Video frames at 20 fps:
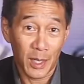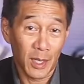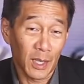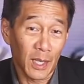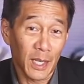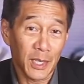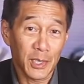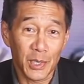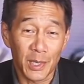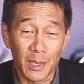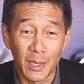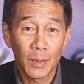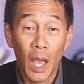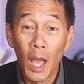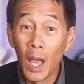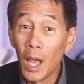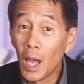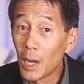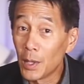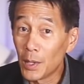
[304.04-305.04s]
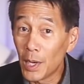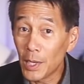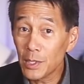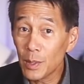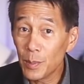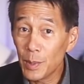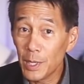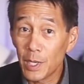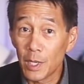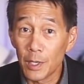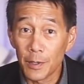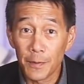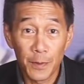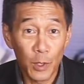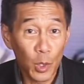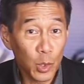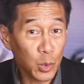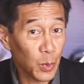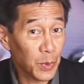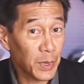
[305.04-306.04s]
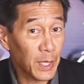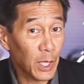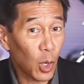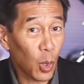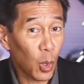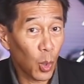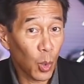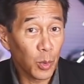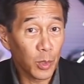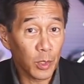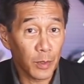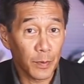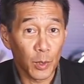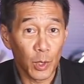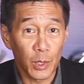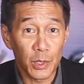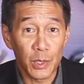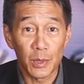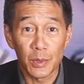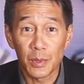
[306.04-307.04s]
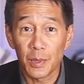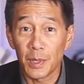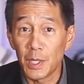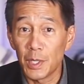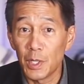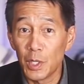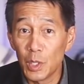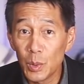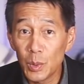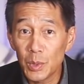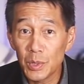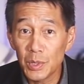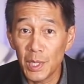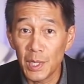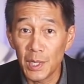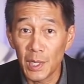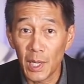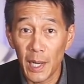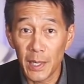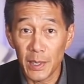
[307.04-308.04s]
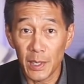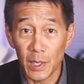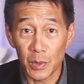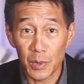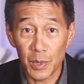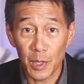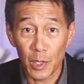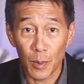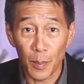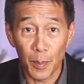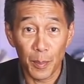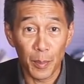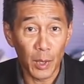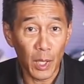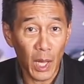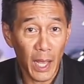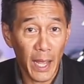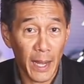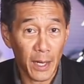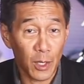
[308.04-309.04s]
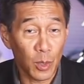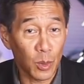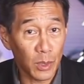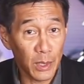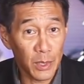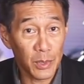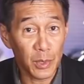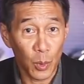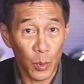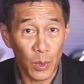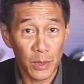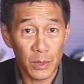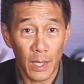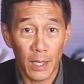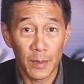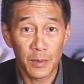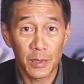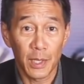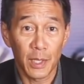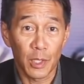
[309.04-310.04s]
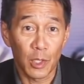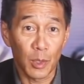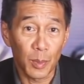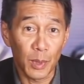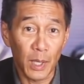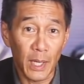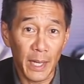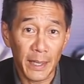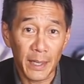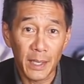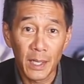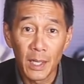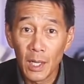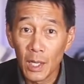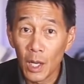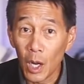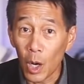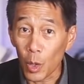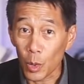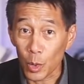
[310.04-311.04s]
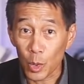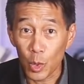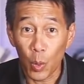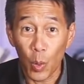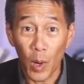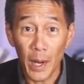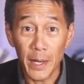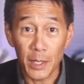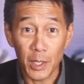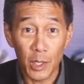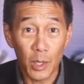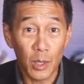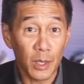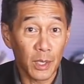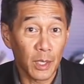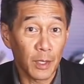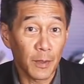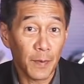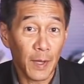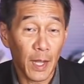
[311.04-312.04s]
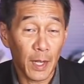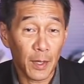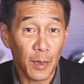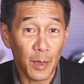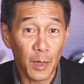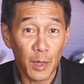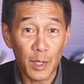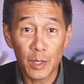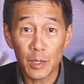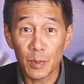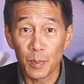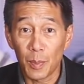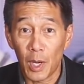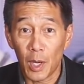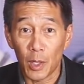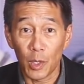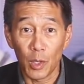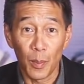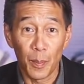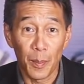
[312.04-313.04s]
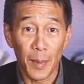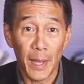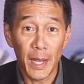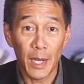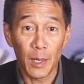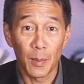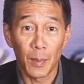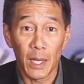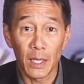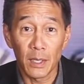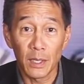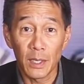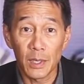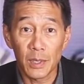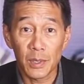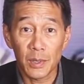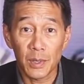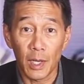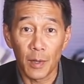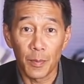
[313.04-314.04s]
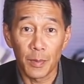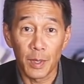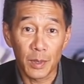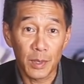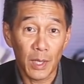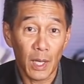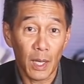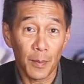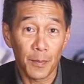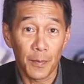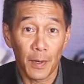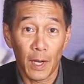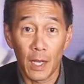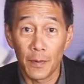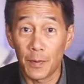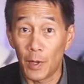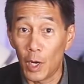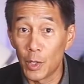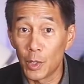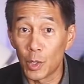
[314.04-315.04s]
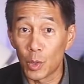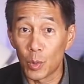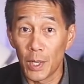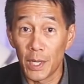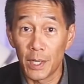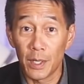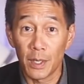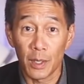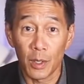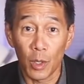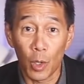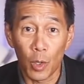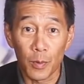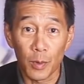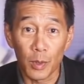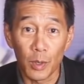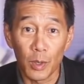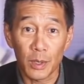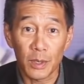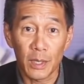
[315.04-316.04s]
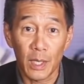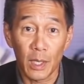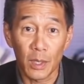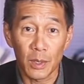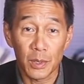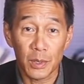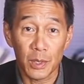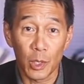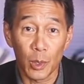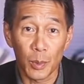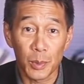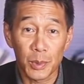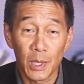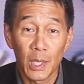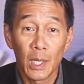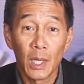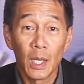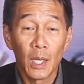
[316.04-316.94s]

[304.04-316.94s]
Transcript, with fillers: collection. Not to be confused with the older versions, the new C90s, they're black, or at least the ones I've seen are black, are quite good. In fact, this model made my list of the top five underrated and overlooked telescopes.